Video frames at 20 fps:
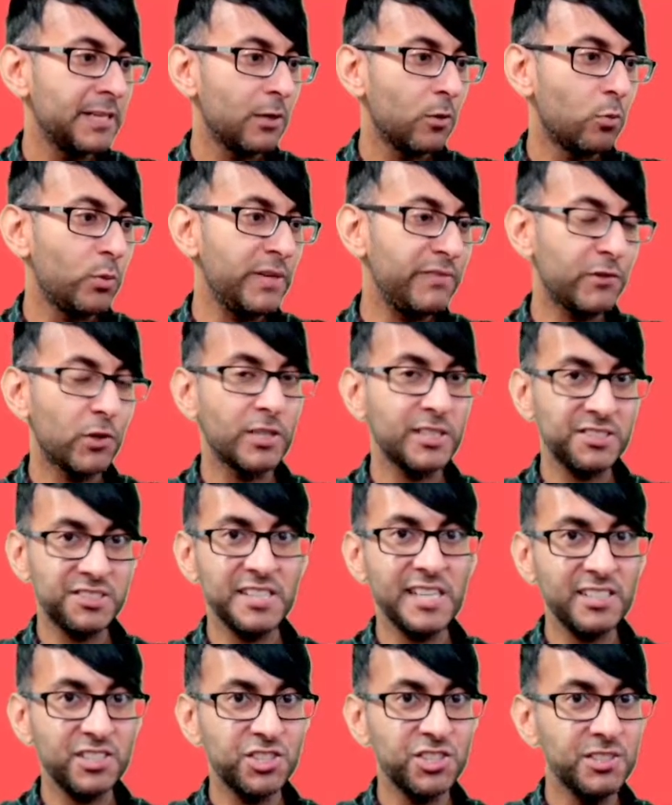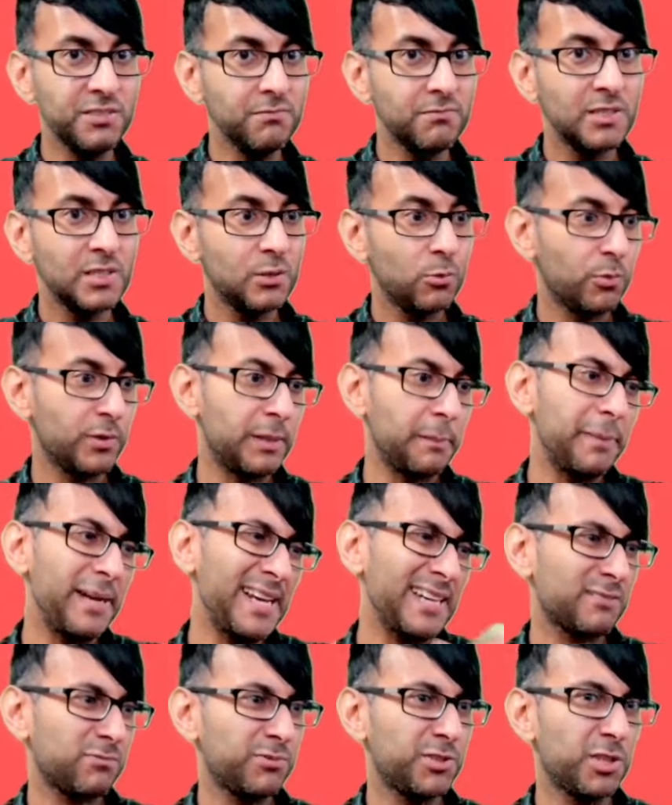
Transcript: We've got a section with a black,